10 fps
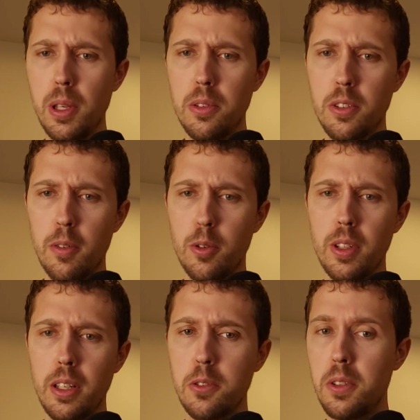to be
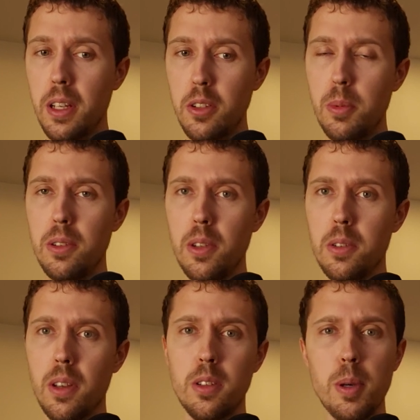several extinct
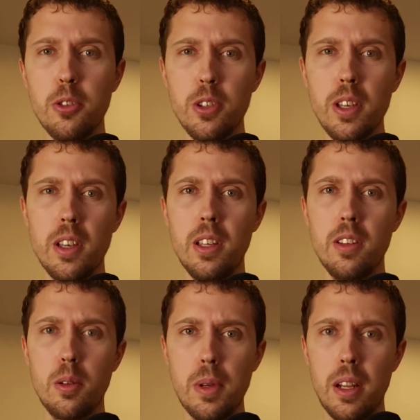species, especially
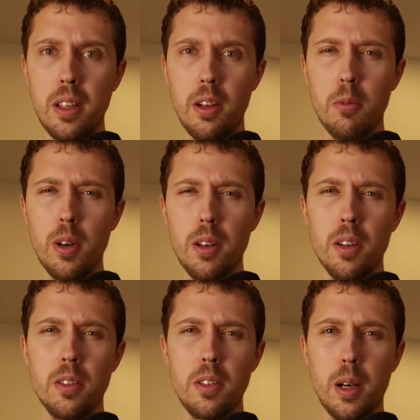in the Dominican one